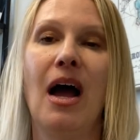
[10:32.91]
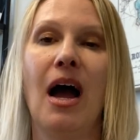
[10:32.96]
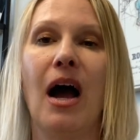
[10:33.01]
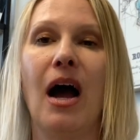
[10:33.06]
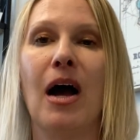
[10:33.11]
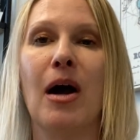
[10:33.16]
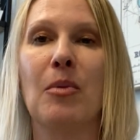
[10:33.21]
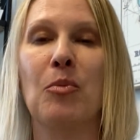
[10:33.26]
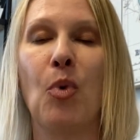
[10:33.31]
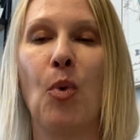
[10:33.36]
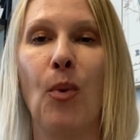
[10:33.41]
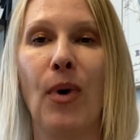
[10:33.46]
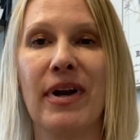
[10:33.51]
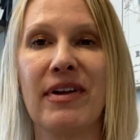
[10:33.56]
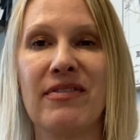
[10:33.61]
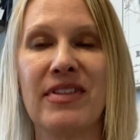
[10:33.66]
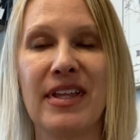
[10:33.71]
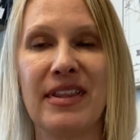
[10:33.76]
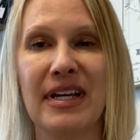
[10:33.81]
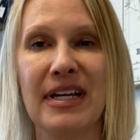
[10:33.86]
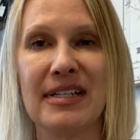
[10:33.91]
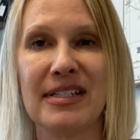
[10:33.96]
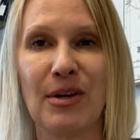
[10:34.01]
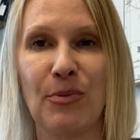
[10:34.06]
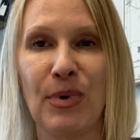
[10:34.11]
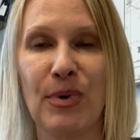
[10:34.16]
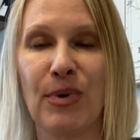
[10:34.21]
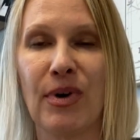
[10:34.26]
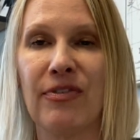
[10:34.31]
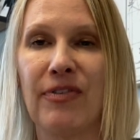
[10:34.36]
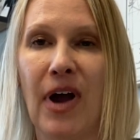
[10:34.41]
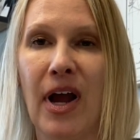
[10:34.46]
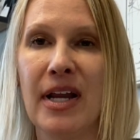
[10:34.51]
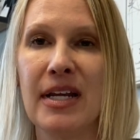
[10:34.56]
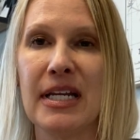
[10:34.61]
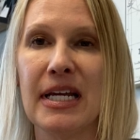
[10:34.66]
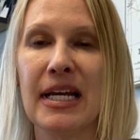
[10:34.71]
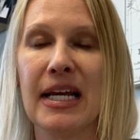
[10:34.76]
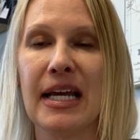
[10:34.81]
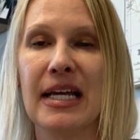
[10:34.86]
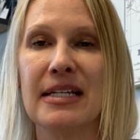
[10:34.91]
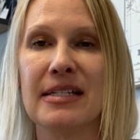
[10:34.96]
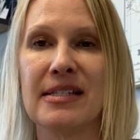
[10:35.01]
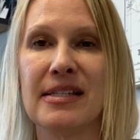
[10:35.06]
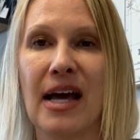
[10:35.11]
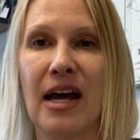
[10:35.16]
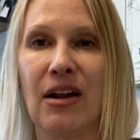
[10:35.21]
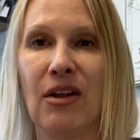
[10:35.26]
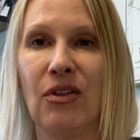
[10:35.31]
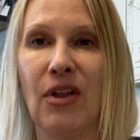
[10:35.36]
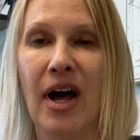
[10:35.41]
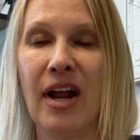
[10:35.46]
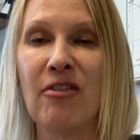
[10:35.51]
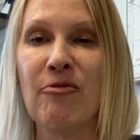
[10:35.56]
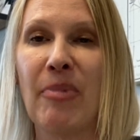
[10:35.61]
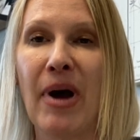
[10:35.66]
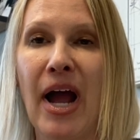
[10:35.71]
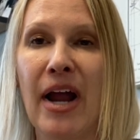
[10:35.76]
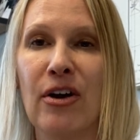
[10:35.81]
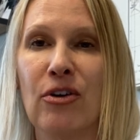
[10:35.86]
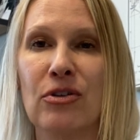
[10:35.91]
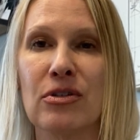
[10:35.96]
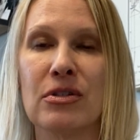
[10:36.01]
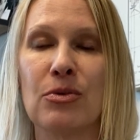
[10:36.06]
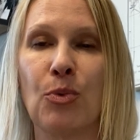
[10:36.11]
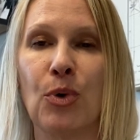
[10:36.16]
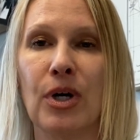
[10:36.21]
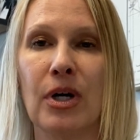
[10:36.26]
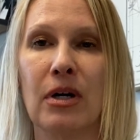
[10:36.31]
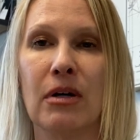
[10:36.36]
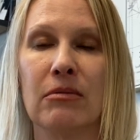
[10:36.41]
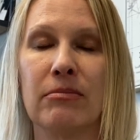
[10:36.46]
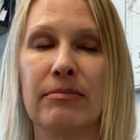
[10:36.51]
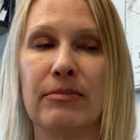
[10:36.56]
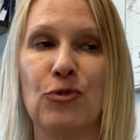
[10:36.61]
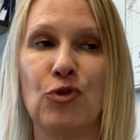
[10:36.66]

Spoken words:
one of the things that we were finding is that a lot of buyers were